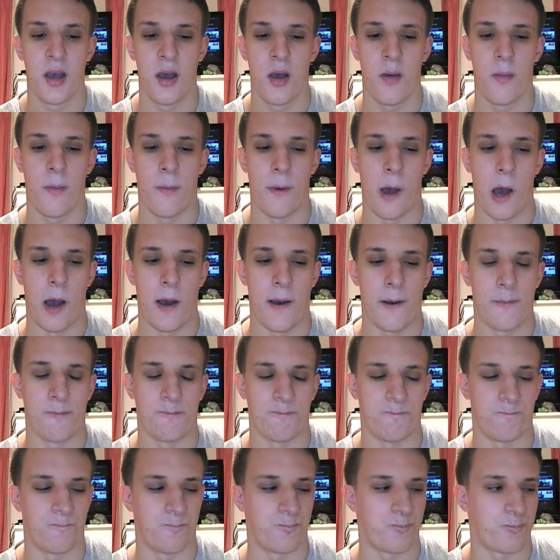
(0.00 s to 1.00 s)

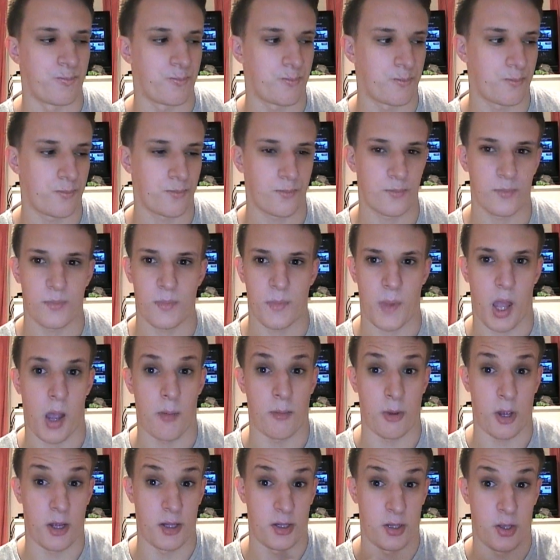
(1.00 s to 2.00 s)
um,
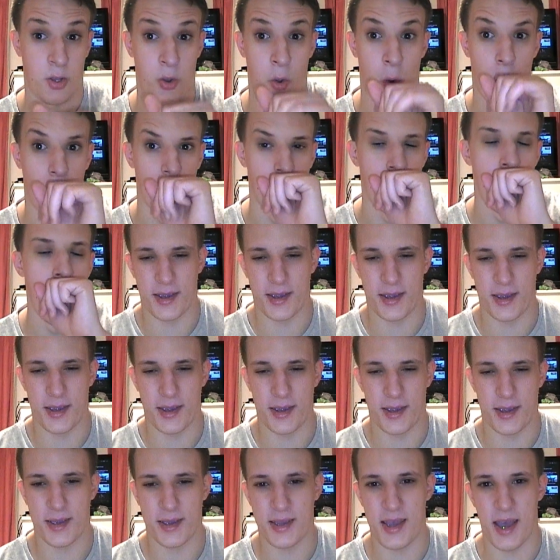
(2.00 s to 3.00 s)
I'm going to yawn sorry
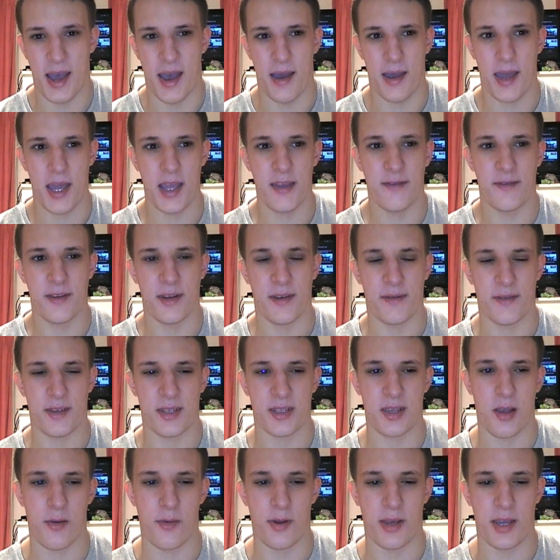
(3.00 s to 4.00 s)
yeah even if
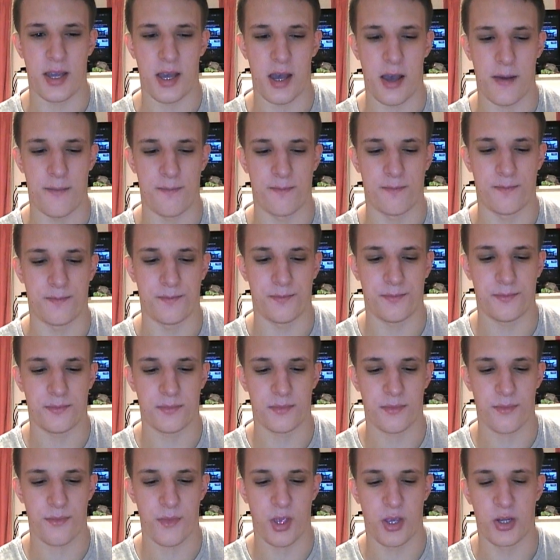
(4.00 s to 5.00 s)
it's only um,
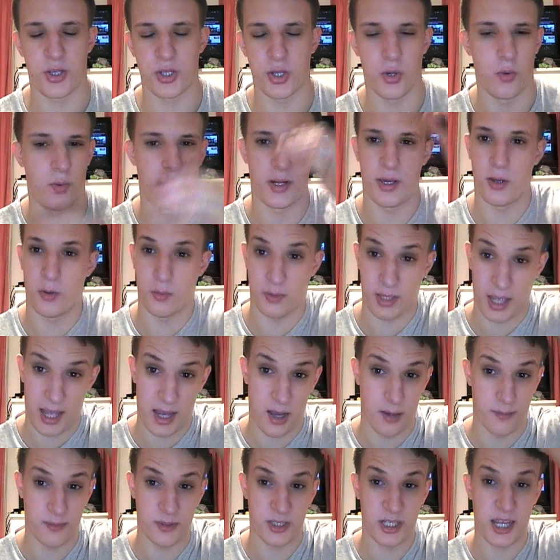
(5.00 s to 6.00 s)
short little
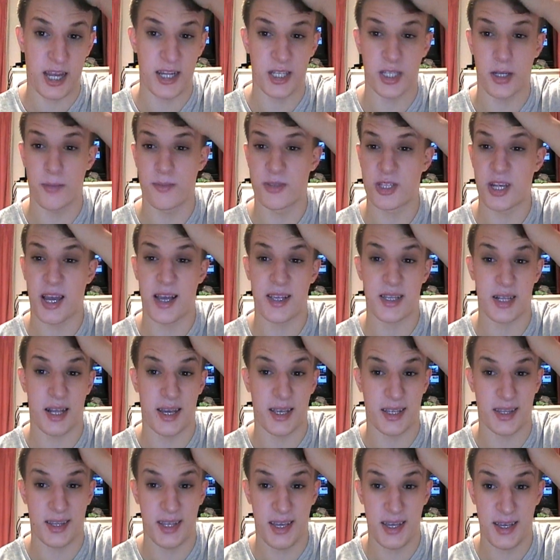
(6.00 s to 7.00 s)
catch-up chats
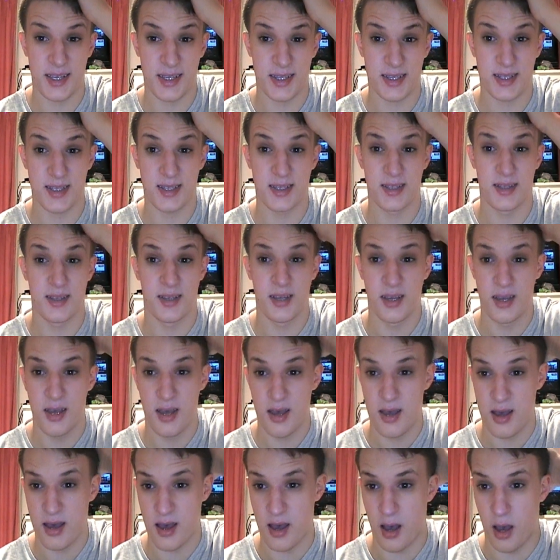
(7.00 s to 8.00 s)
like this.
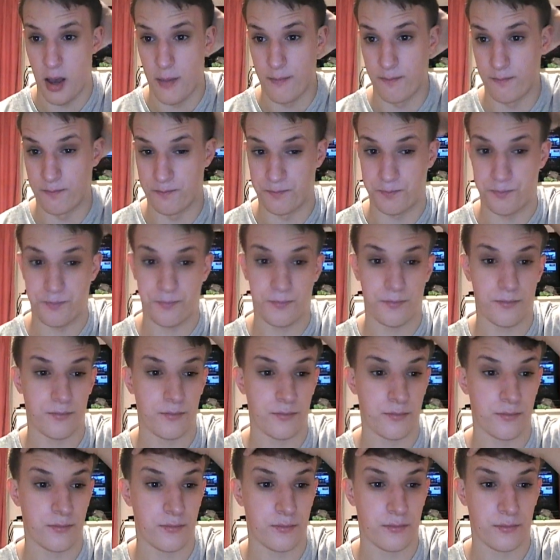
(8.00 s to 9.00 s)
Um,
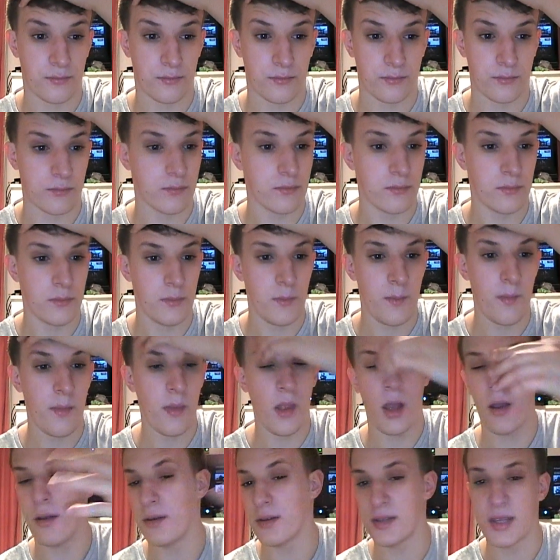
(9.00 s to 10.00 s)

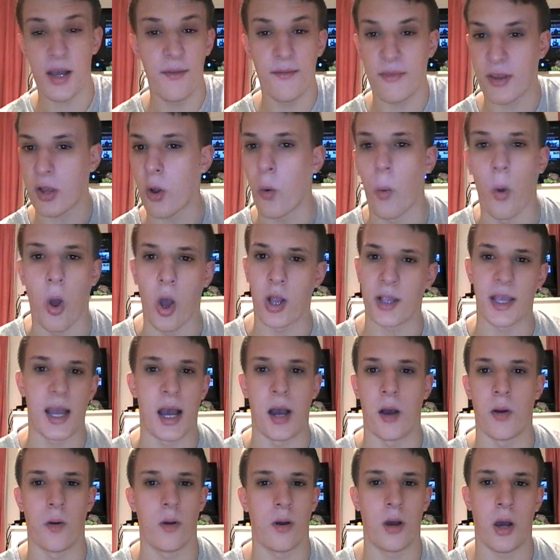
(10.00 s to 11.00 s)
something will work
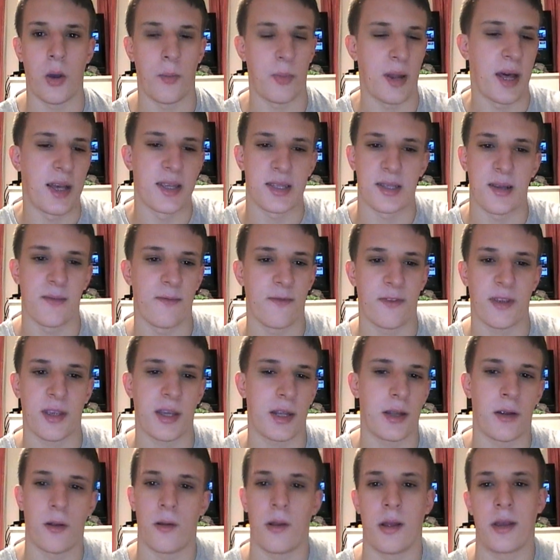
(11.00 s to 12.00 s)
out. I'll plan something
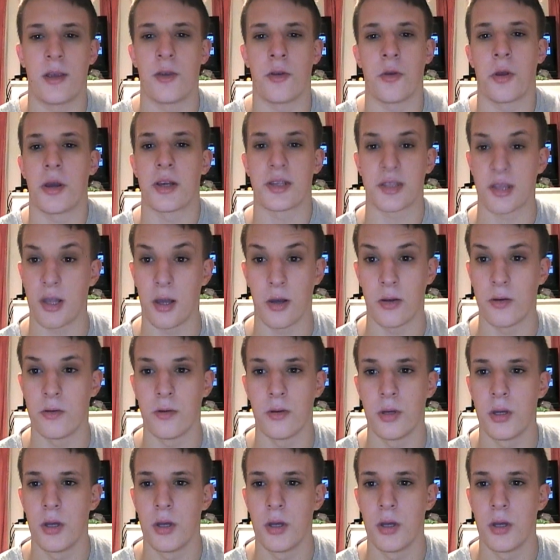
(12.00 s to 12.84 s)
and I'll let you guys know